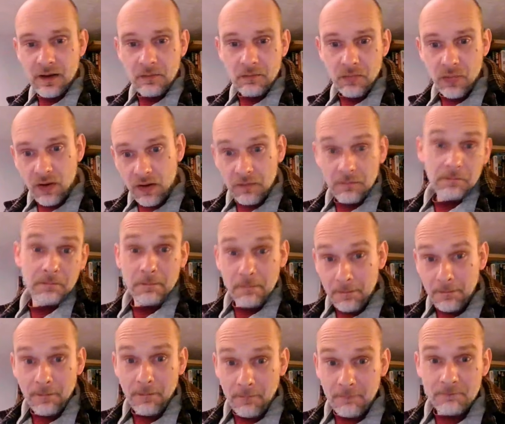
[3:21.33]
But
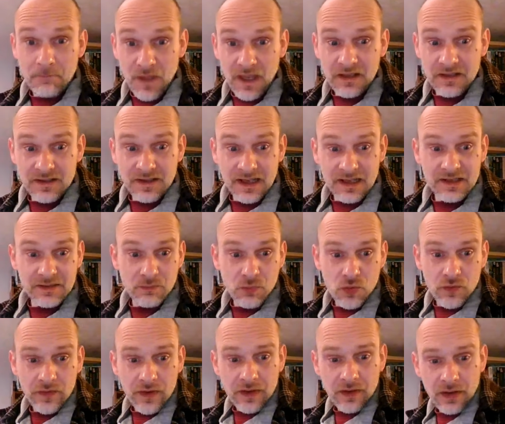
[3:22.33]
it's
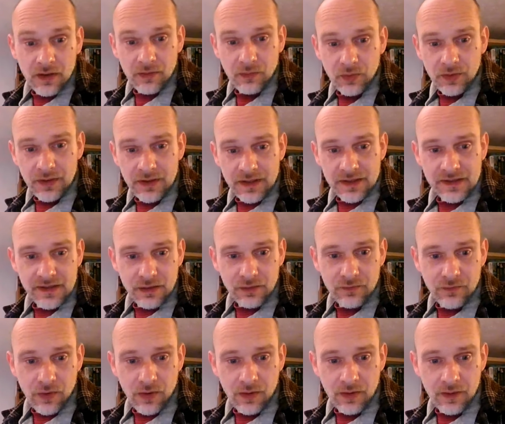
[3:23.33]
moving. What did they sell
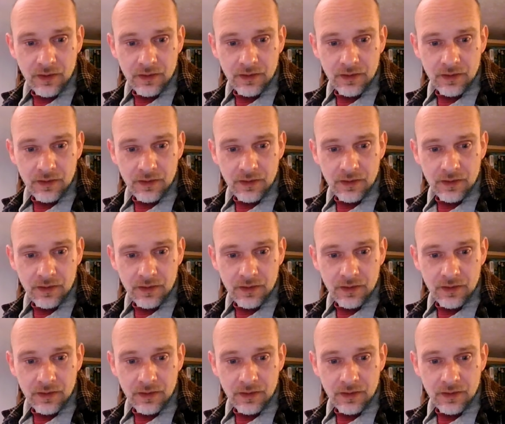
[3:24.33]
for?